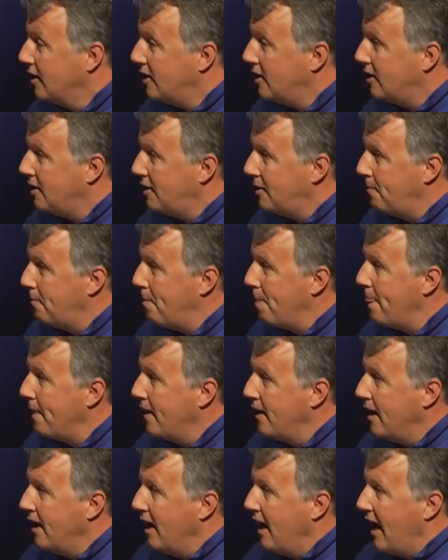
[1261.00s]
And
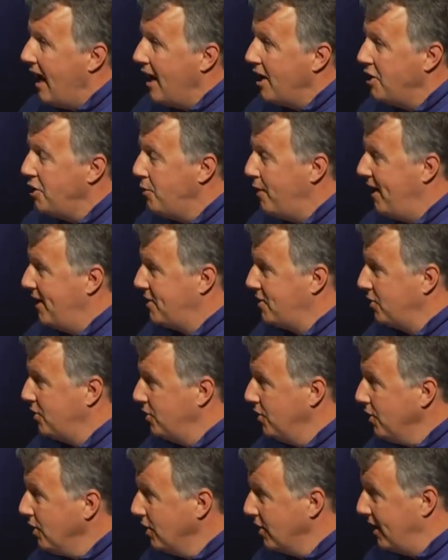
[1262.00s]
you had to
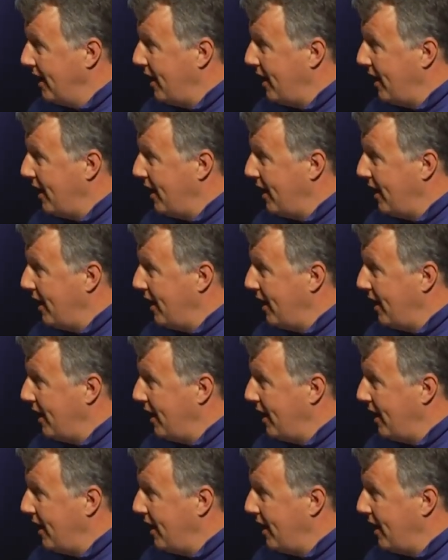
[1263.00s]
learn